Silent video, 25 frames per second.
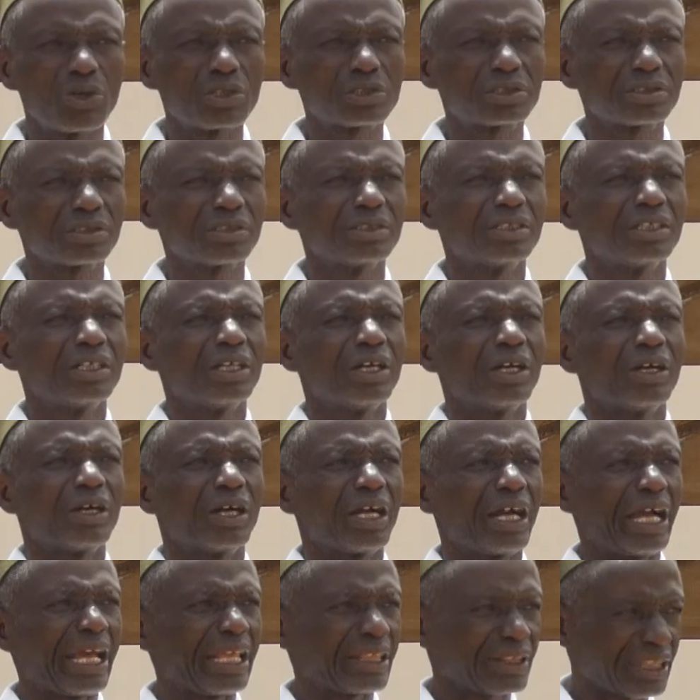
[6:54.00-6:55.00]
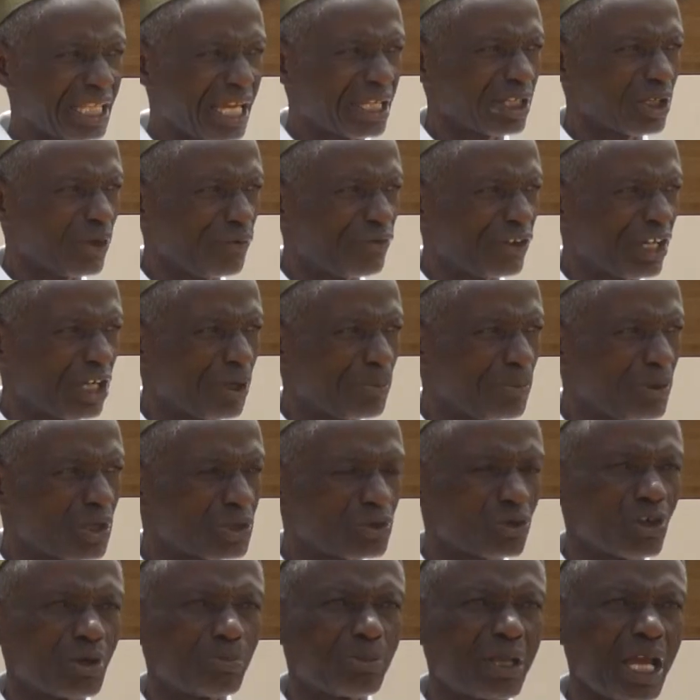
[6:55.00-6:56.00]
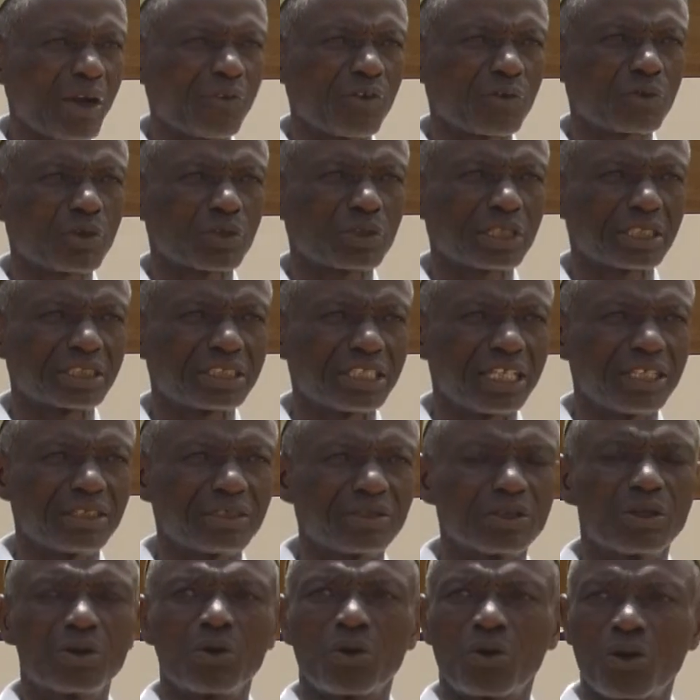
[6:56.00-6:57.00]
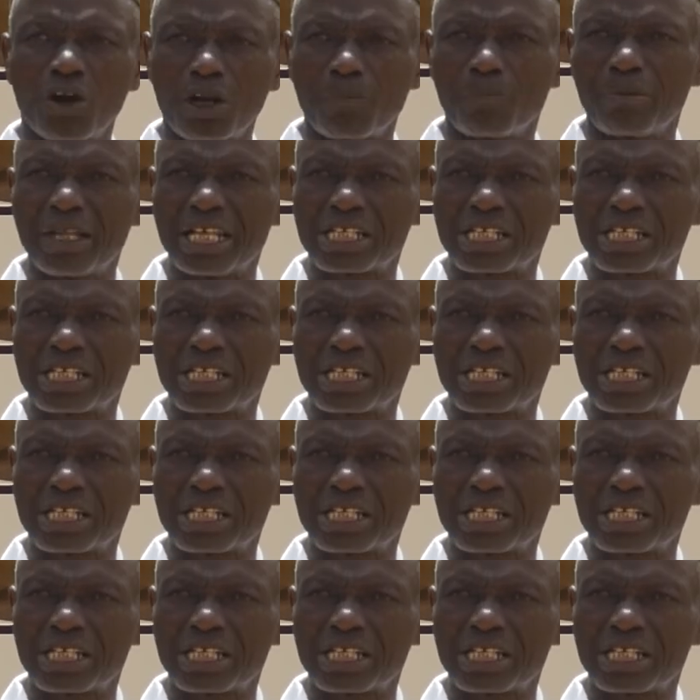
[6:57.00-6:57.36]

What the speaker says: note, I thank you very much on behalf of the team. God